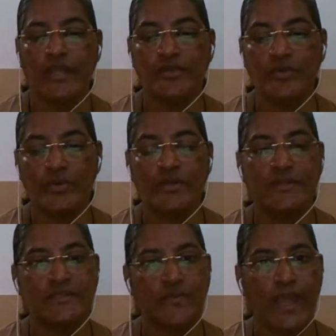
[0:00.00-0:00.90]
hand over
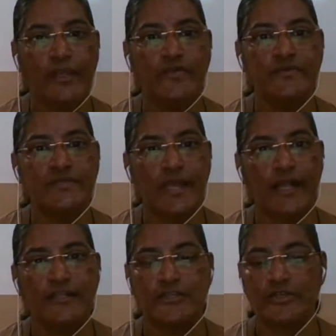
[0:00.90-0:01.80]
these values,
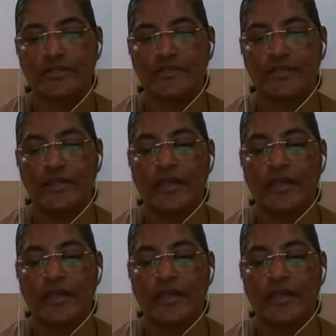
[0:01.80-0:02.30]
cultures,